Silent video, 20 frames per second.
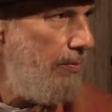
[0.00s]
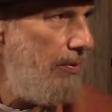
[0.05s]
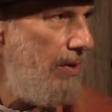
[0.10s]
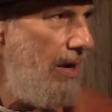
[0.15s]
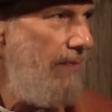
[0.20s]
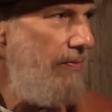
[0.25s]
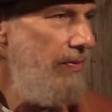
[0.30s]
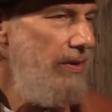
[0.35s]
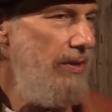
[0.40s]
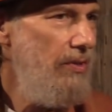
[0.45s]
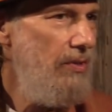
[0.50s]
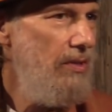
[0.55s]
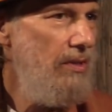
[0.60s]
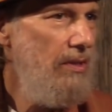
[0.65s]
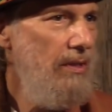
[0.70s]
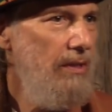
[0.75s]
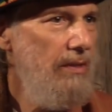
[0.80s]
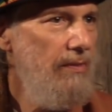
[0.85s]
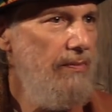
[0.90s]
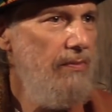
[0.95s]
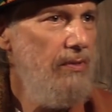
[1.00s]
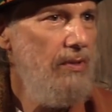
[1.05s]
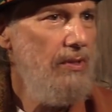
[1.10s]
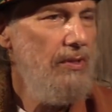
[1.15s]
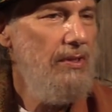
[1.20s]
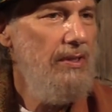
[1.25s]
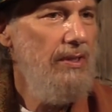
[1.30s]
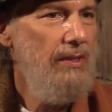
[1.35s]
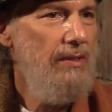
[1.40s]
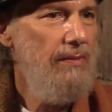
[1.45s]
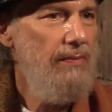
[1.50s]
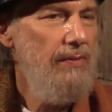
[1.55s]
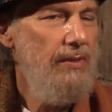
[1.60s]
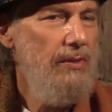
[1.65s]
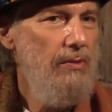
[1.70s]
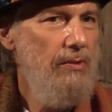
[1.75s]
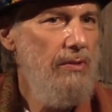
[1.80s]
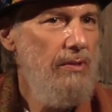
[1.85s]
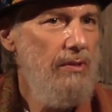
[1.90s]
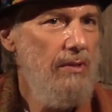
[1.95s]
prophets can foresee the
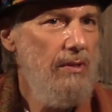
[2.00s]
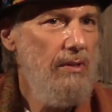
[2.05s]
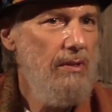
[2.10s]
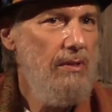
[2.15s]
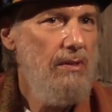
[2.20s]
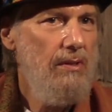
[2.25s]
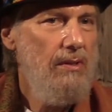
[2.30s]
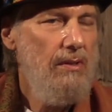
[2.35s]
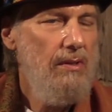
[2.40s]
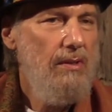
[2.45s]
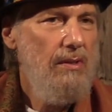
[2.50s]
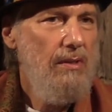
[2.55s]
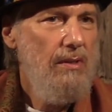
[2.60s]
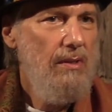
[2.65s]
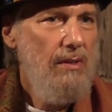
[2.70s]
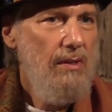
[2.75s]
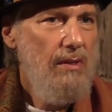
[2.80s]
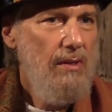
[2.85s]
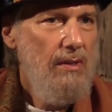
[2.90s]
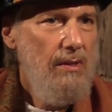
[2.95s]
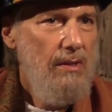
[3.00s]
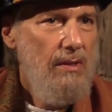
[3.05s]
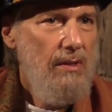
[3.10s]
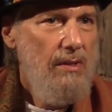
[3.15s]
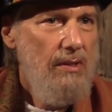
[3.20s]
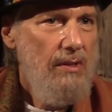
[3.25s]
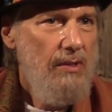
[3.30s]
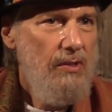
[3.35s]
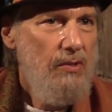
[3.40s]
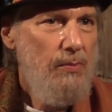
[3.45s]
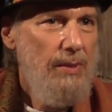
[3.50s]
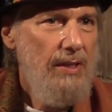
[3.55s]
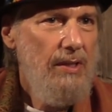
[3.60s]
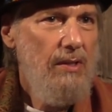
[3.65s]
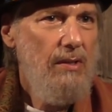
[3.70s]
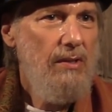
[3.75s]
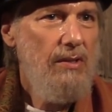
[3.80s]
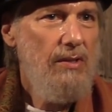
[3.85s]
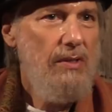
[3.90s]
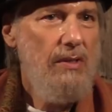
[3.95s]
future. It's
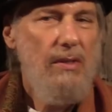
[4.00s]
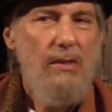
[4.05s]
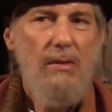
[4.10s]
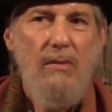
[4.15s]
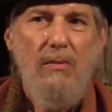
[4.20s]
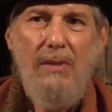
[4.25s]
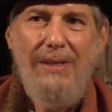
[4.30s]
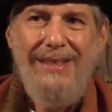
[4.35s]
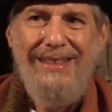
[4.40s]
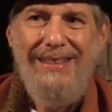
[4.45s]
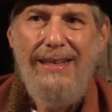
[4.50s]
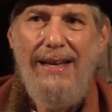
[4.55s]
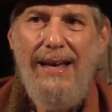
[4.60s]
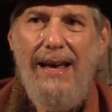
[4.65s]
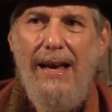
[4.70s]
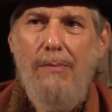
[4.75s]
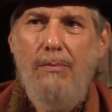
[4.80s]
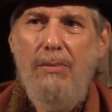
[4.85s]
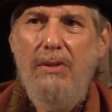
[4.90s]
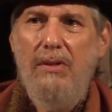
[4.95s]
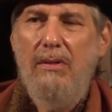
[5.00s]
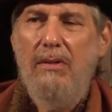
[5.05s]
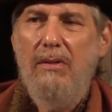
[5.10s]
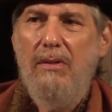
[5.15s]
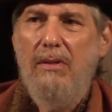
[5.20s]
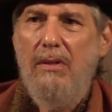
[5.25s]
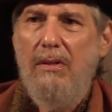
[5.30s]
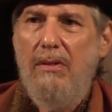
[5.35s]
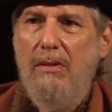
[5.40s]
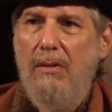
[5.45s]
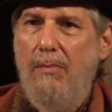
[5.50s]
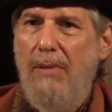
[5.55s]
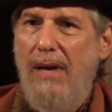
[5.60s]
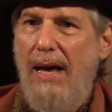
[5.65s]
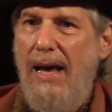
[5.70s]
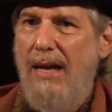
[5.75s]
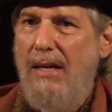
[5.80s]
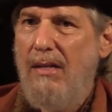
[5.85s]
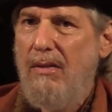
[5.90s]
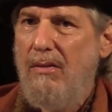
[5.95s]
because it already happened in the
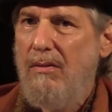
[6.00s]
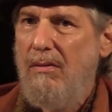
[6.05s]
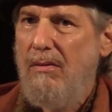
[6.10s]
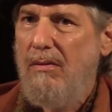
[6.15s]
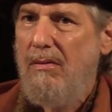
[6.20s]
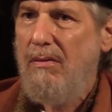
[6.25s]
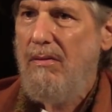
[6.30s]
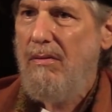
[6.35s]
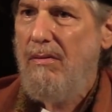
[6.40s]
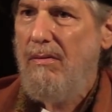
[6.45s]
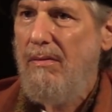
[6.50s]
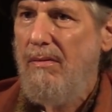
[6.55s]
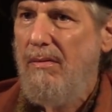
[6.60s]
past.